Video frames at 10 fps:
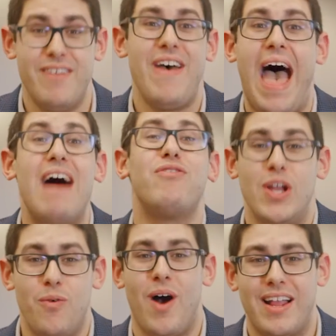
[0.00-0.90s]
if
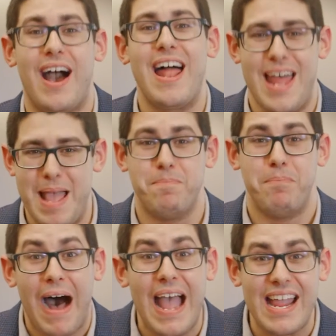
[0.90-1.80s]
everyone got a
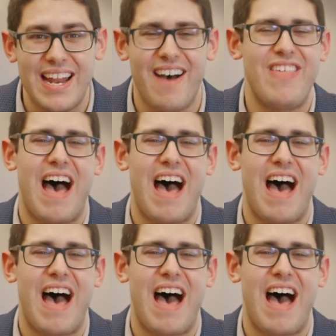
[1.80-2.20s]
bite of